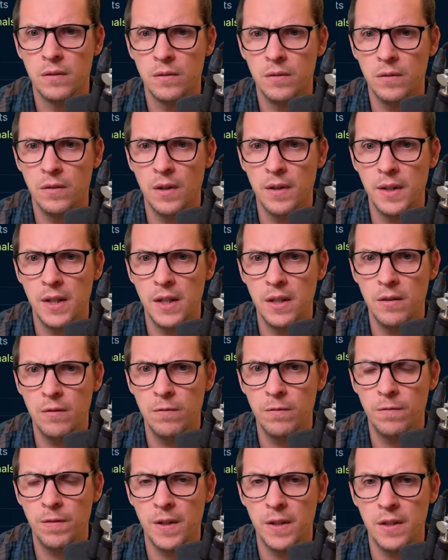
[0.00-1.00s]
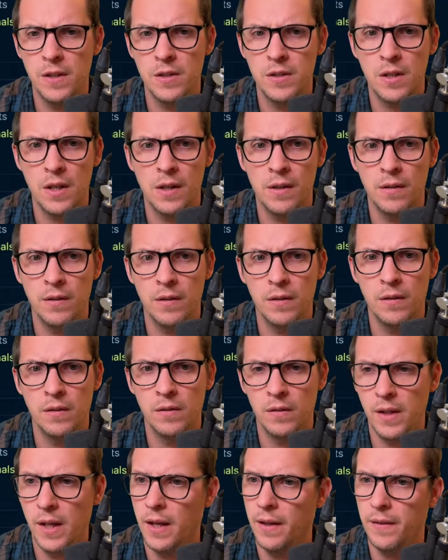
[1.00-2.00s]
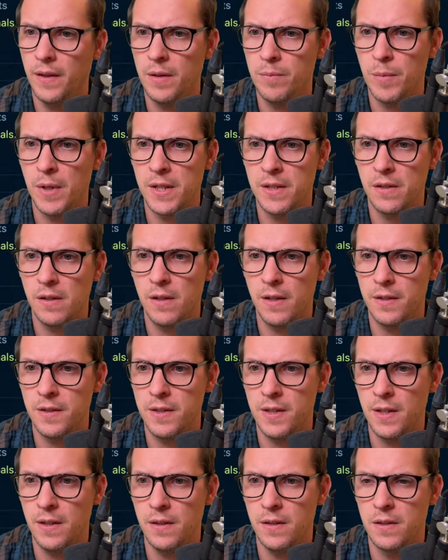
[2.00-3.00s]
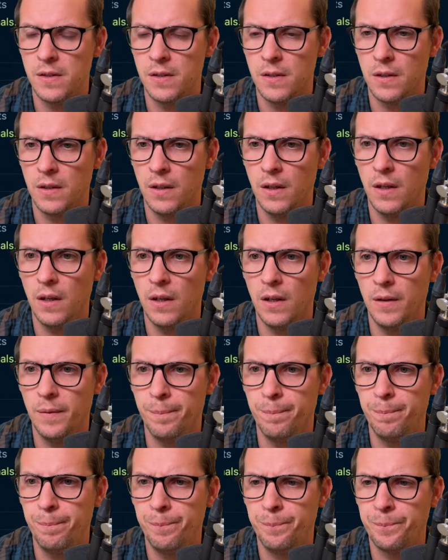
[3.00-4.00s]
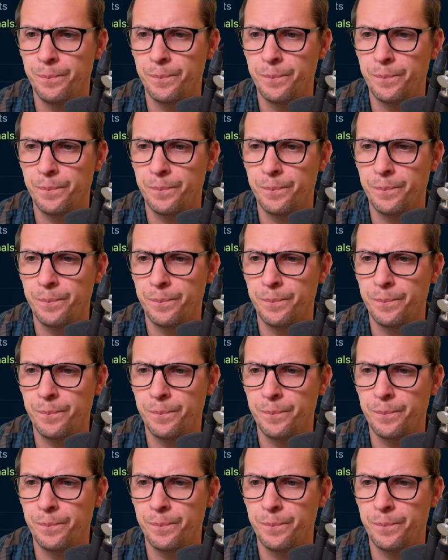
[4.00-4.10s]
running, finish, error. Yeah, that makes a lot of sense. And